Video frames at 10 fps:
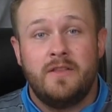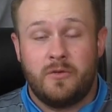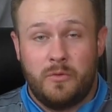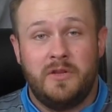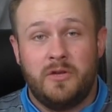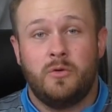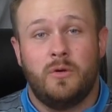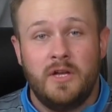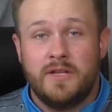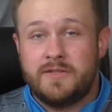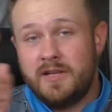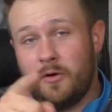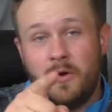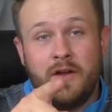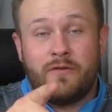They're really cool.
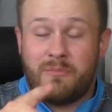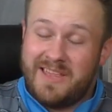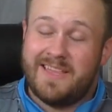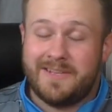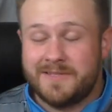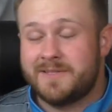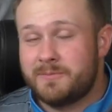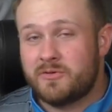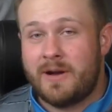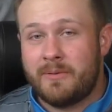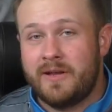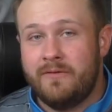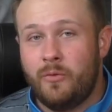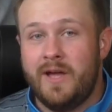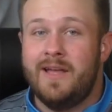So for my 1,000 subscriber
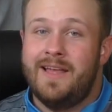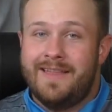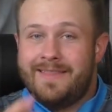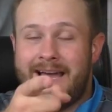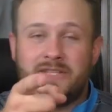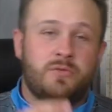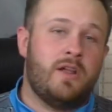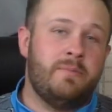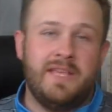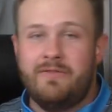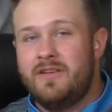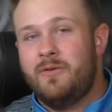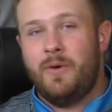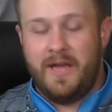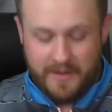giveaway, that's what I'll be giving
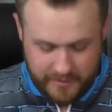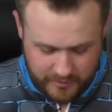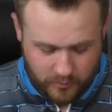away.